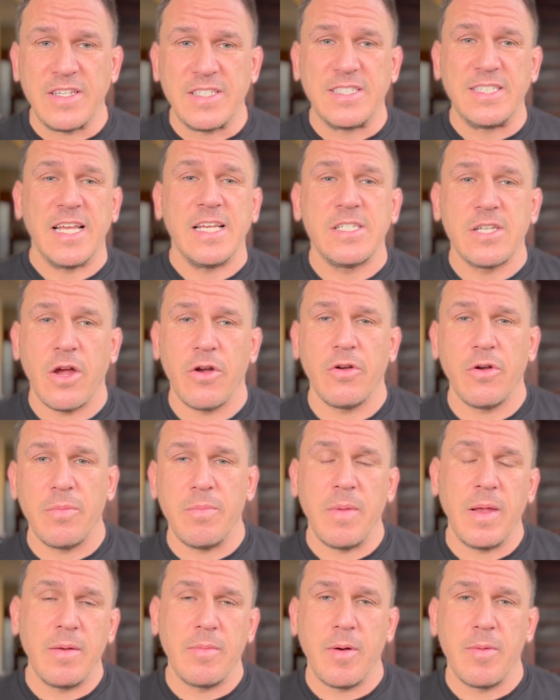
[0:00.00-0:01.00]
600
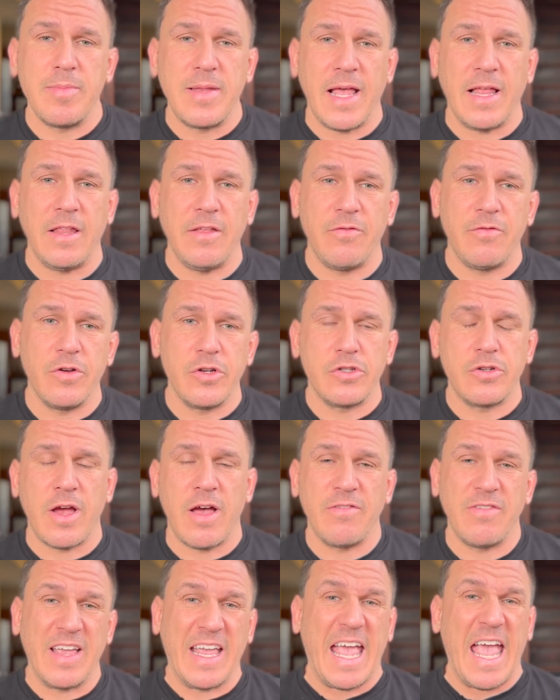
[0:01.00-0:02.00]
minimum daily foot traffic,